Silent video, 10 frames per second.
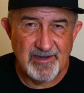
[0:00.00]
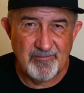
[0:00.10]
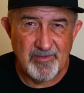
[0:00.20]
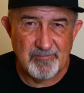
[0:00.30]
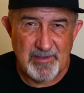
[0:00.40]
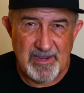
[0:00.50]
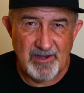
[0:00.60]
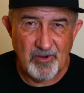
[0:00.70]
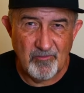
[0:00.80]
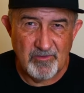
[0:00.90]
that I've been
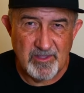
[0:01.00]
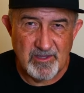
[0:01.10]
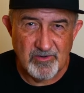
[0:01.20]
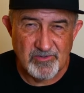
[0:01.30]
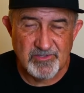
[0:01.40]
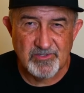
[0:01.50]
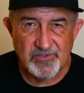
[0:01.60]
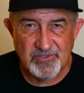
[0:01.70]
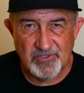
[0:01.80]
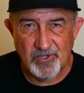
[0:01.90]
painting over the years.
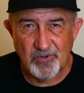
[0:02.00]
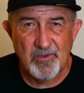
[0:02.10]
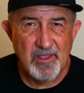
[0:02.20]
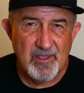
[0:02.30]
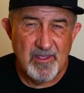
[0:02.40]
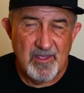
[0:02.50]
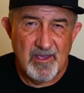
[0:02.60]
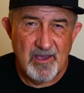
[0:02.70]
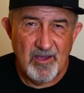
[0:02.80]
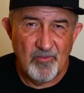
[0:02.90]
So
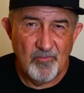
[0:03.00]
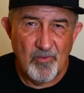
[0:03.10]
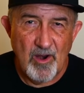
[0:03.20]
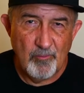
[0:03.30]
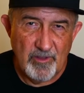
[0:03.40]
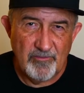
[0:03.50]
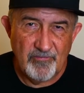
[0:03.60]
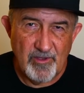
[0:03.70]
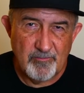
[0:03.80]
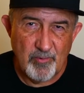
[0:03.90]
a really
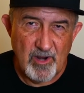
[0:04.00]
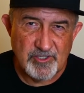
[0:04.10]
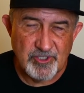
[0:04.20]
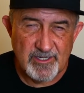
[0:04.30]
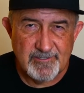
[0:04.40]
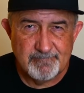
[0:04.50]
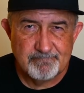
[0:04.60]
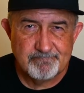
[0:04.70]
fun project.